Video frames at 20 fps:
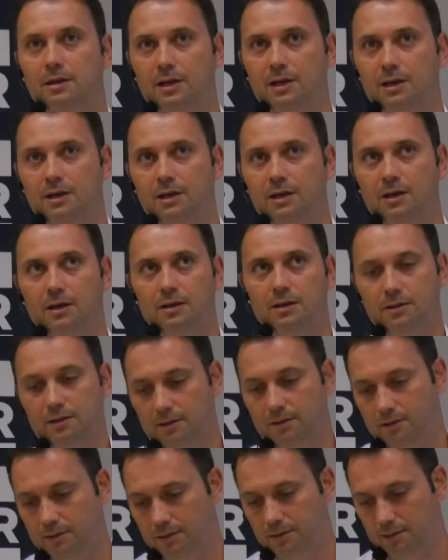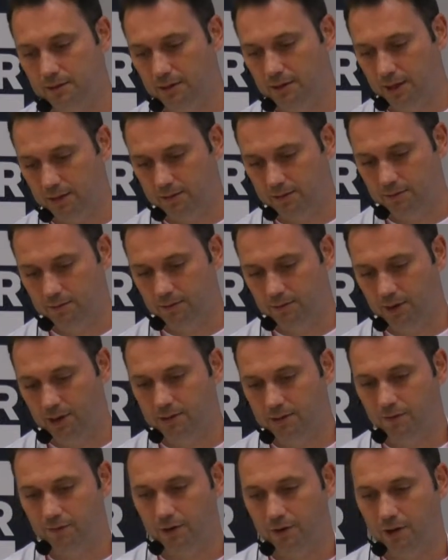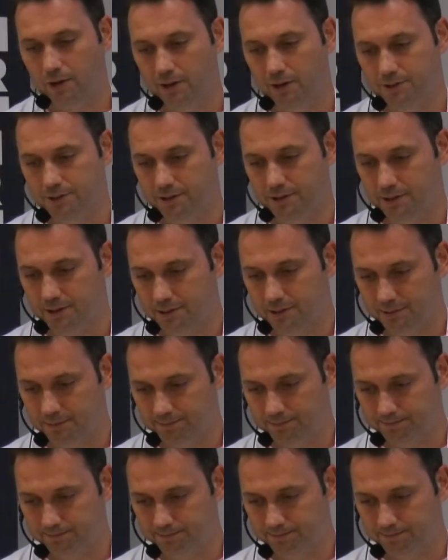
that there are different cultures.